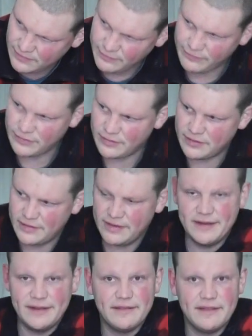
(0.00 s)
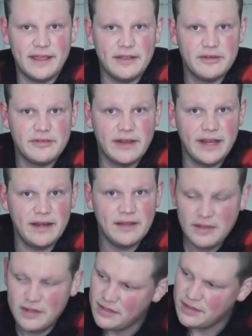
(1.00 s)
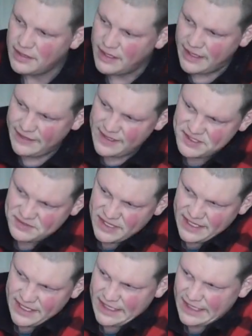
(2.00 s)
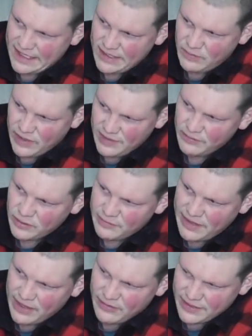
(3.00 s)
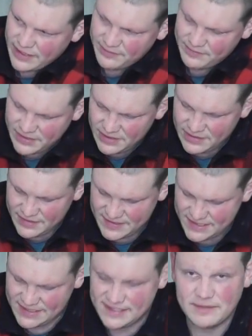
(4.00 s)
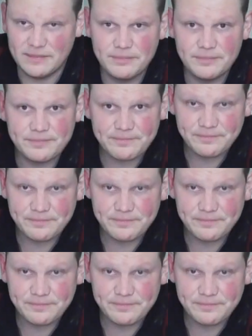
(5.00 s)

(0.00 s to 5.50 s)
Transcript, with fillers: for an entire train. And that's what I need. I need one more powered up system